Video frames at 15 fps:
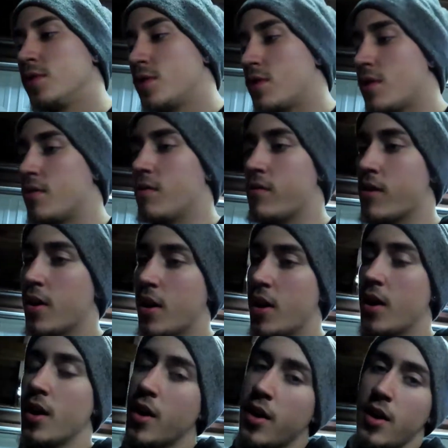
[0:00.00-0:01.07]
So
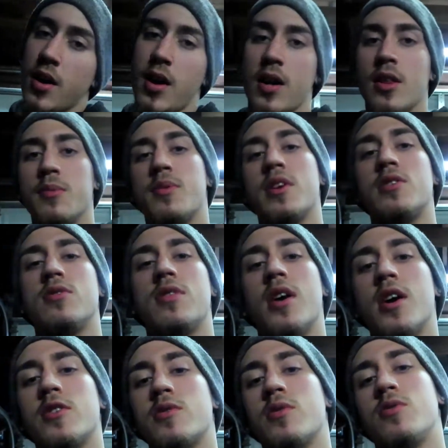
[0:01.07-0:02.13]
I'll update you
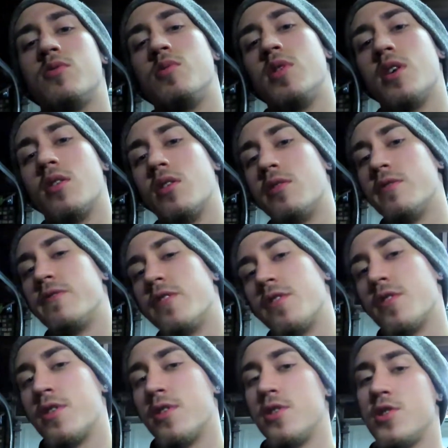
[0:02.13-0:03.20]
guys once we get a little
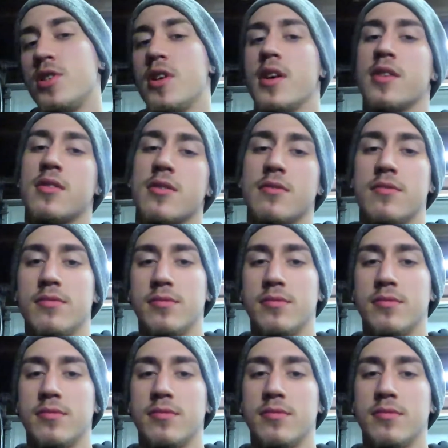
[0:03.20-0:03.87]
further on the GS.